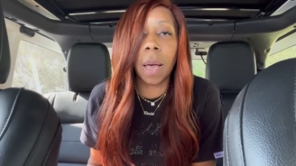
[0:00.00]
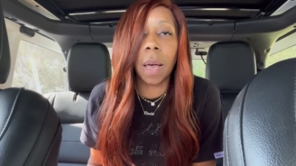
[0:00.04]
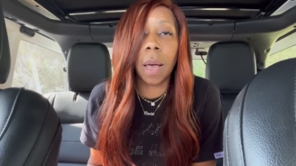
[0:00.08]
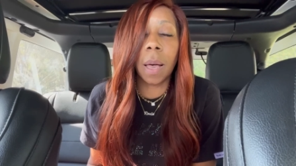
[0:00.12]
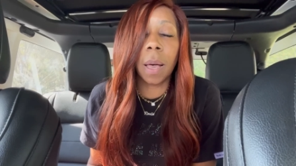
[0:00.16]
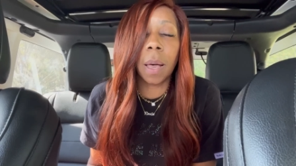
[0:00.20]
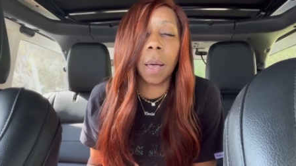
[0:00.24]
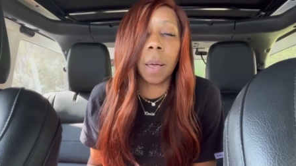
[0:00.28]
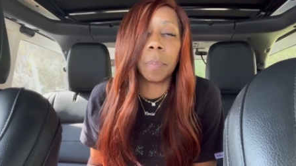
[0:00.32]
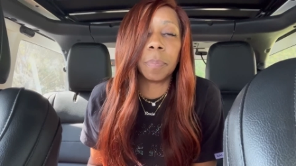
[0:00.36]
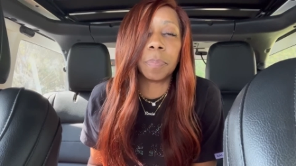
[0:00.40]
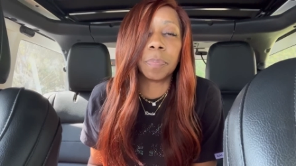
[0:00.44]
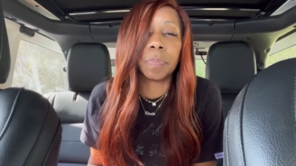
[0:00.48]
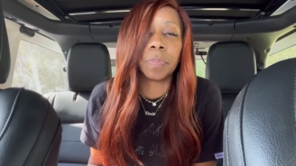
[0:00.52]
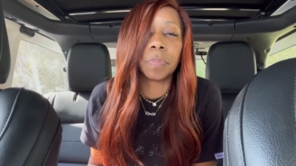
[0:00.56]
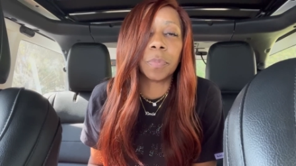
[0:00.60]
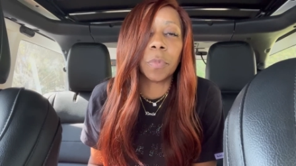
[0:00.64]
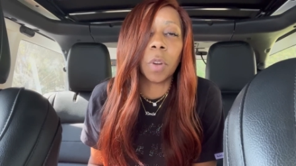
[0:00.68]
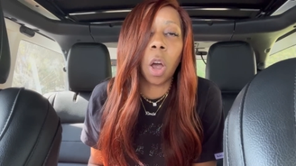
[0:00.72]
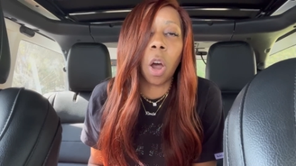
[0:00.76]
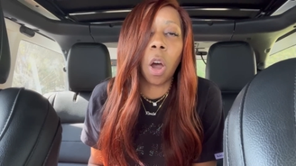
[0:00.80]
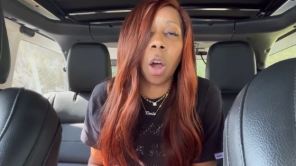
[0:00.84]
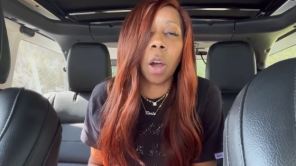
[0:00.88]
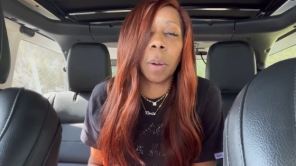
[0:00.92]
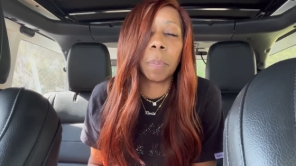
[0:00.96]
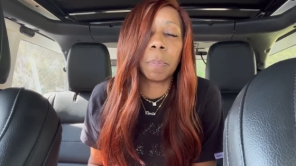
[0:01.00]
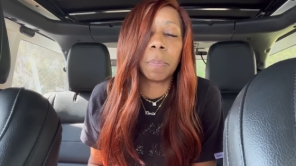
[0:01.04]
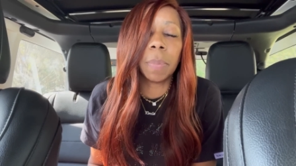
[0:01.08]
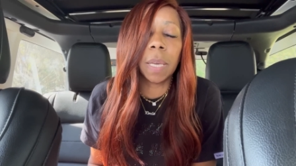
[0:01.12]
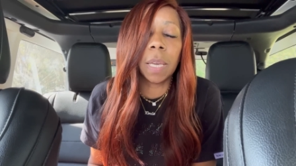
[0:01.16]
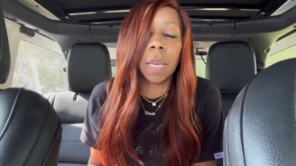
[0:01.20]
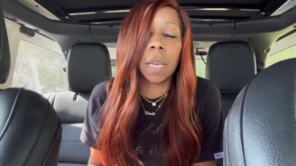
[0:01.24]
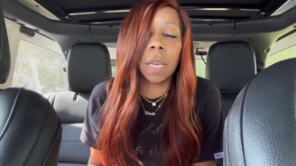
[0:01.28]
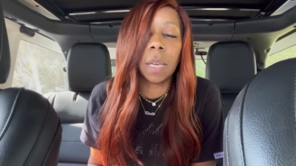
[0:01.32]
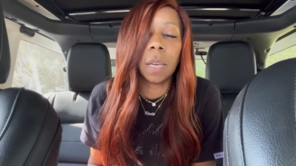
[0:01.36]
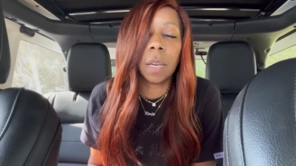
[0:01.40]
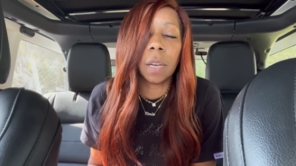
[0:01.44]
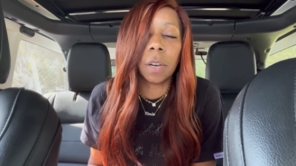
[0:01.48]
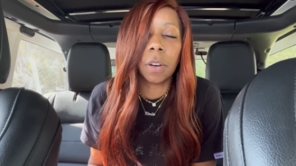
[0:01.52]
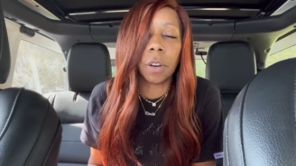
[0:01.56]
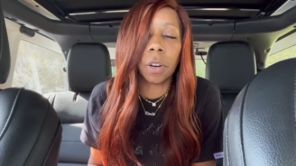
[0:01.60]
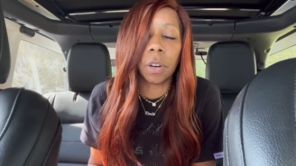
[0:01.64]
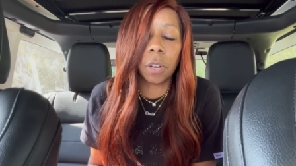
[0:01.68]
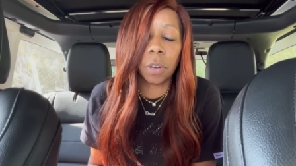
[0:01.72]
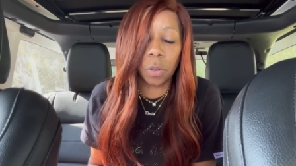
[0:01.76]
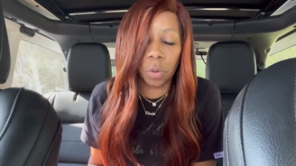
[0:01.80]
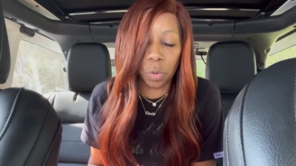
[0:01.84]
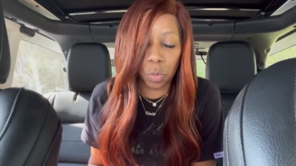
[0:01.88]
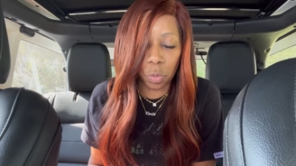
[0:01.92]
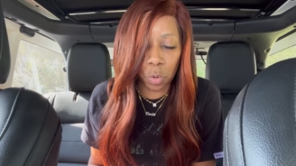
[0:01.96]
um, R&B
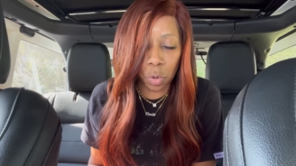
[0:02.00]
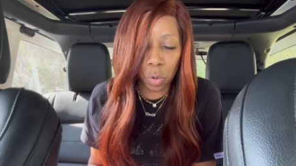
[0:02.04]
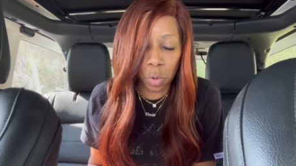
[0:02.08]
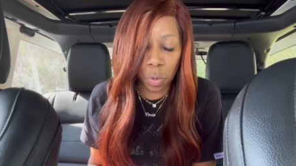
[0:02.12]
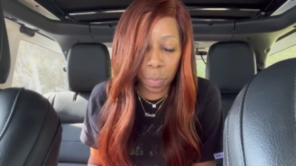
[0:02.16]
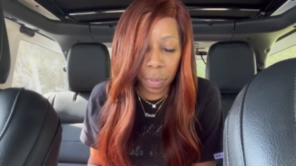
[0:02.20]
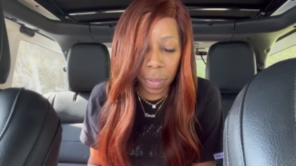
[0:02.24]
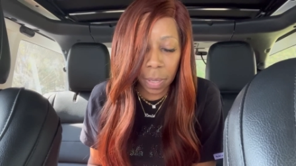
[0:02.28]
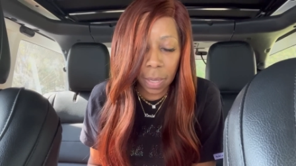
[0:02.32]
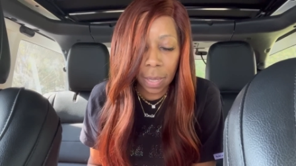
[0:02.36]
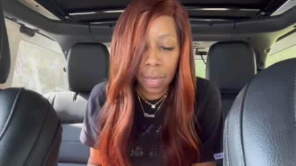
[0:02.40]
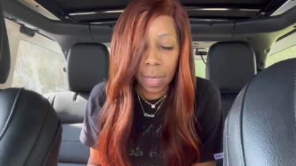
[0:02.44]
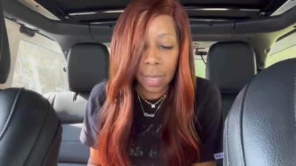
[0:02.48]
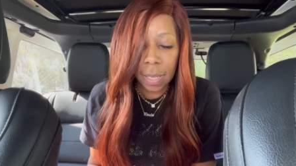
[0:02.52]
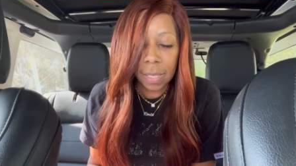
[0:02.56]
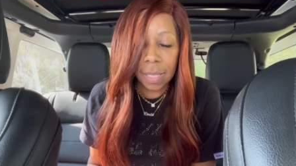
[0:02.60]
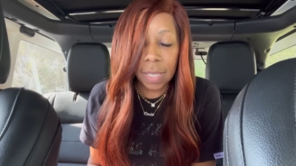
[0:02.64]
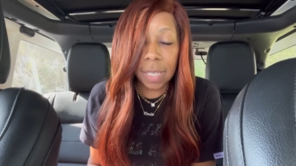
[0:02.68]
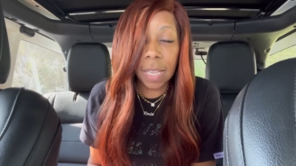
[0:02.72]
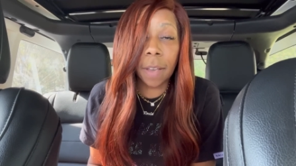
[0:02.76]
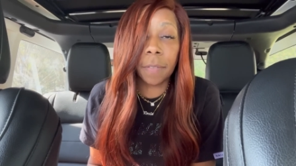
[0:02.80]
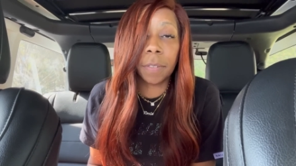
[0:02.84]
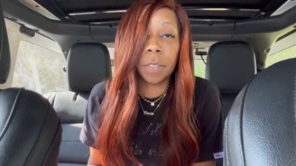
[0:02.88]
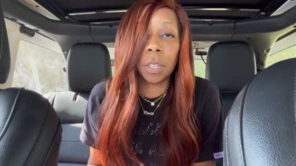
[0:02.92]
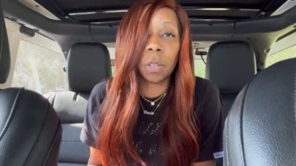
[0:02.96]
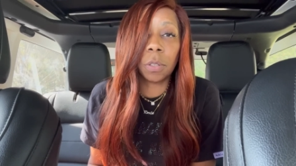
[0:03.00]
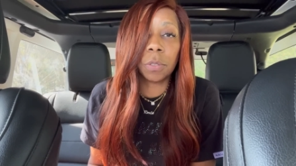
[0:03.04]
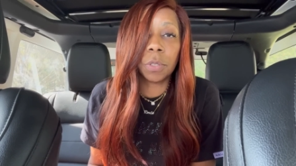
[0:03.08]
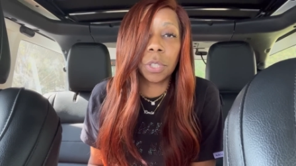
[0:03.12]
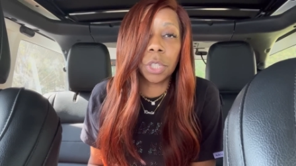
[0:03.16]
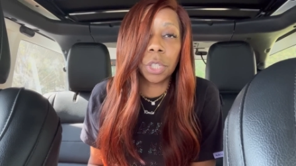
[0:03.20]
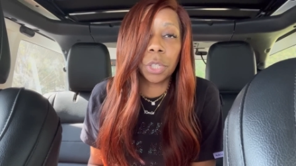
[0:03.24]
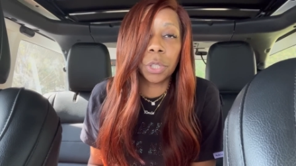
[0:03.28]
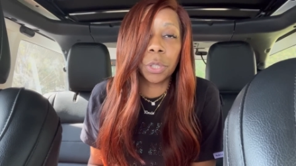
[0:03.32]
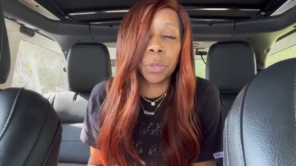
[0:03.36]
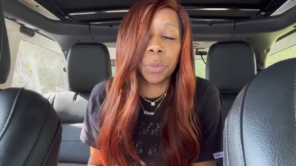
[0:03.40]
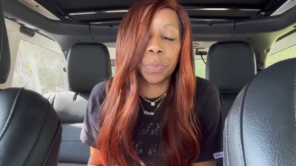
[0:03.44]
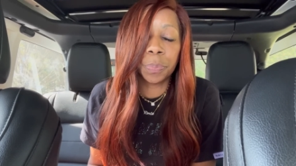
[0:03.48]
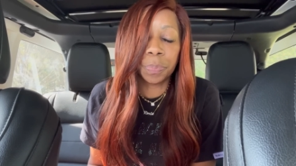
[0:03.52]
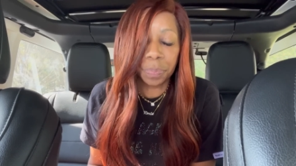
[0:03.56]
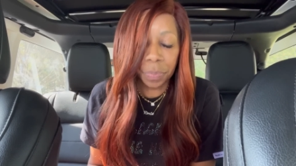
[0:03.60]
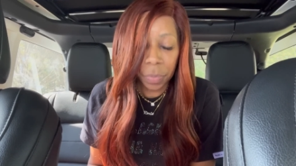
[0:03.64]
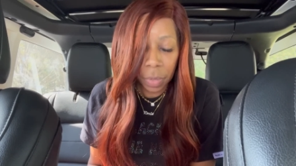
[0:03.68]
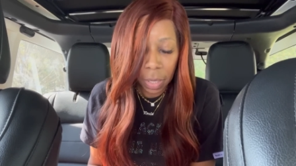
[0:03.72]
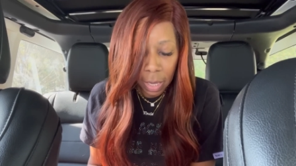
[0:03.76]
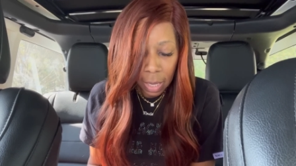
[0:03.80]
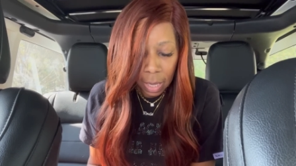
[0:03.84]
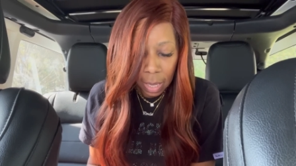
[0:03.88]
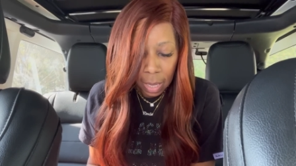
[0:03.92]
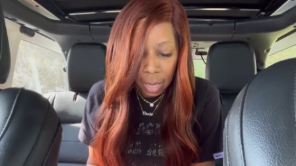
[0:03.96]
girl group 702
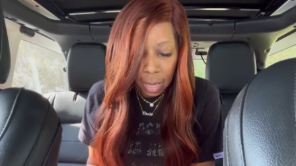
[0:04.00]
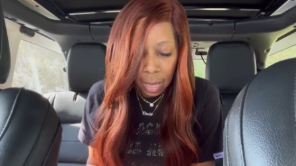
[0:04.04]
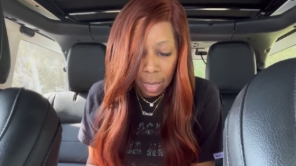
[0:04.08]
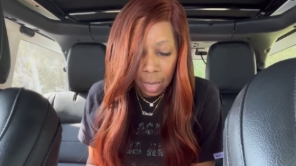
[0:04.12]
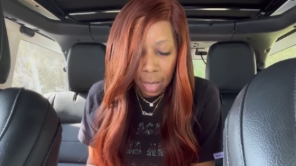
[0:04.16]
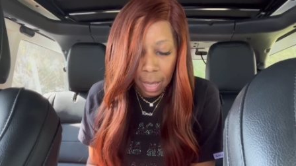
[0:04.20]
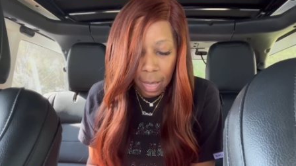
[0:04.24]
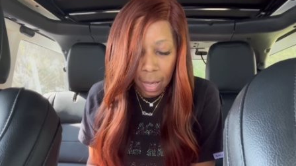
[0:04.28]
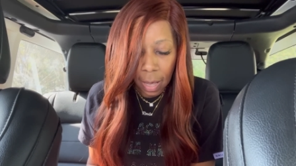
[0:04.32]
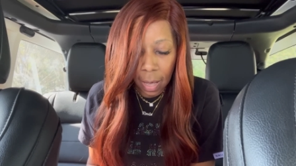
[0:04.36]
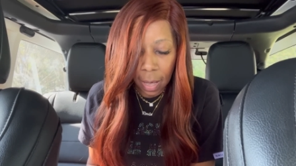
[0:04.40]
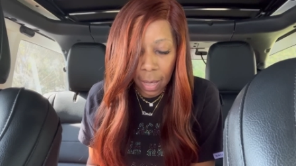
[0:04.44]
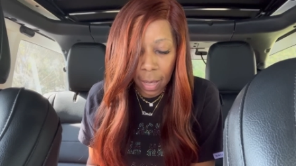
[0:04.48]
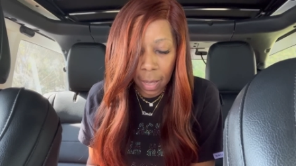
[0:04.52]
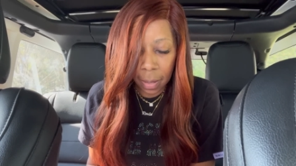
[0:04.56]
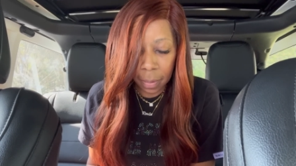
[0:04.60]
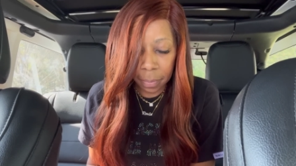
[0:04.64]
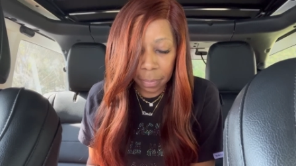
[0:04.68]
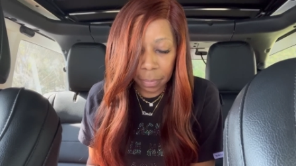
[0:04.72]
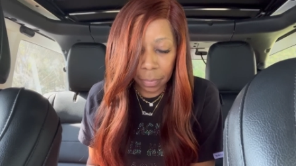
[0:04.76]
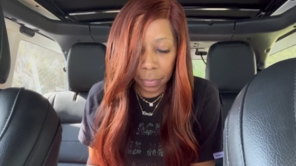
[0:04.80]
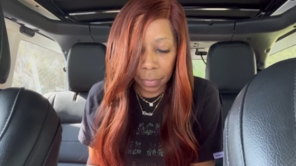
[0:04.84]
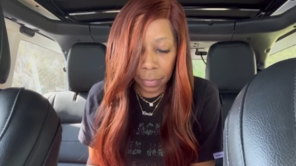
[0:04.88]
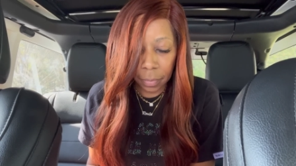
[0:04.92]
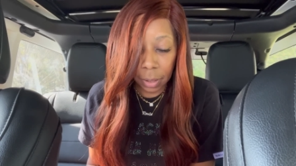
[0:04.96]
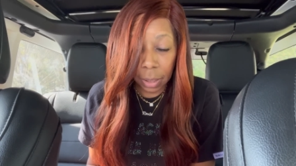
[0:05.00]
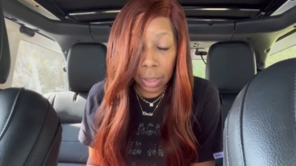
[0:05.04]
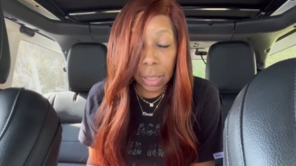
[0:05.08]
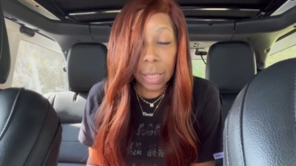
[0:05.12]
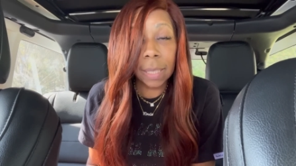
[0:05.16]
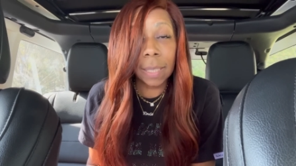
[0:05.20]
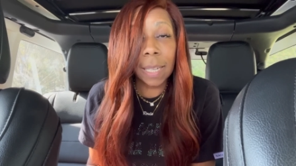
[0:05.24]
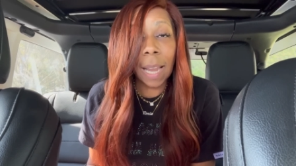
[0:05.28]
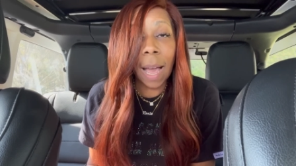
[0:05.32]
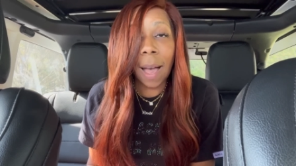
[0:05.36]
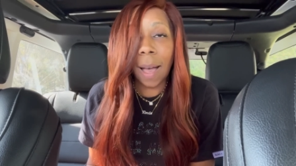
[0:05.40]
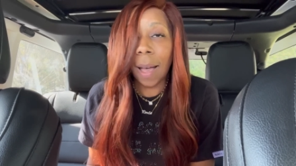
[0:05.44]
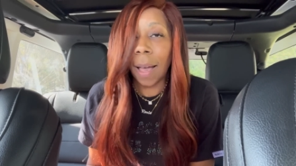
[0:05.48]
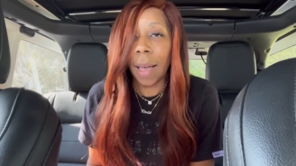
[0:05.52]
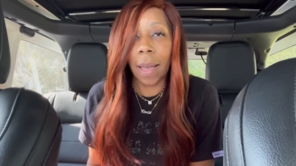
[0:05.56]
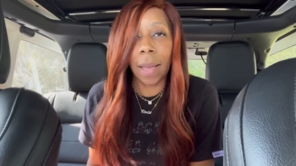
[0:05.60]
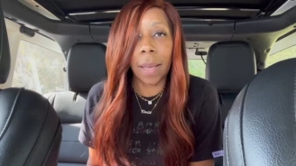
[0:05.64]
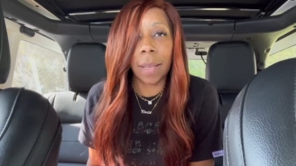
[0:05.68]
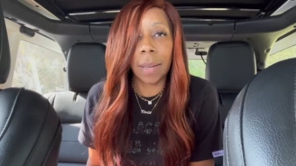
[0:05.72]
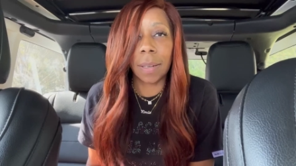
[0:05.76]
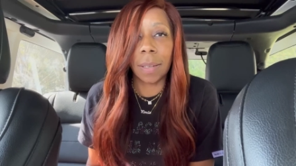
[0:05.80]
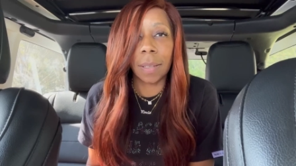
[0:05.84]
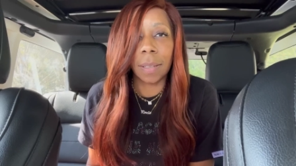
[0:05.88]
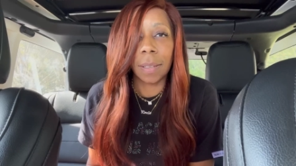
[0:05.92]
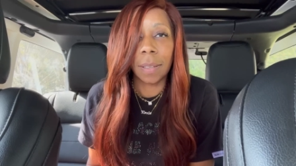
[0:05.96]
um, she
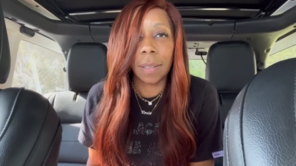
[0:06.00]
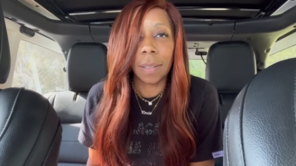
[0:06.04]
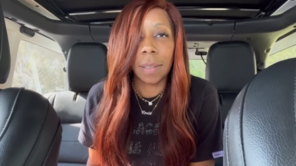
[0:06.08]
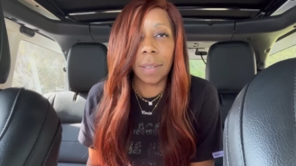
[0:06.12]
died.